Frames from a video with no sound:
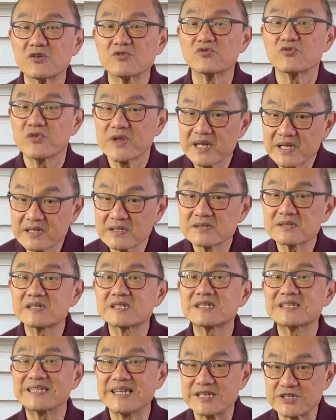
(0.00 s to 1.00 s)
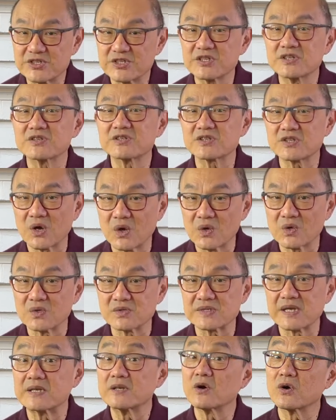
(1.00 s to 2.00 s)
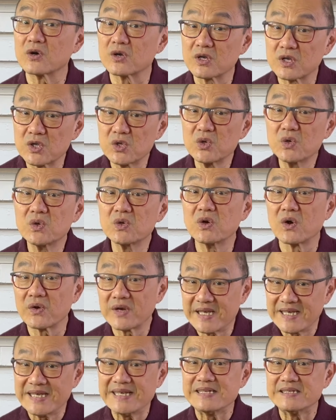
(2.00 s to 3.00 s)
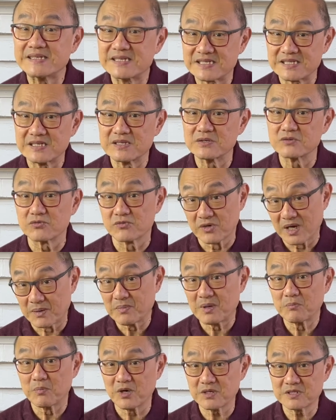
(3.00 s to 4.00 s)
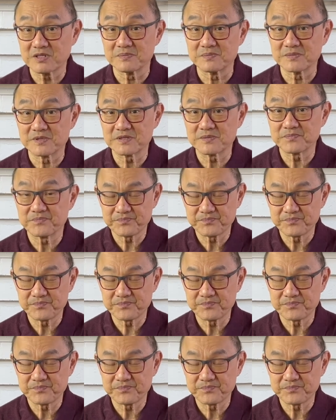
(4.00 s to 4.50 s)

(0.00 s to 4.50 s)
real stitched soles and not glued or heat-sealed rubber bottoms.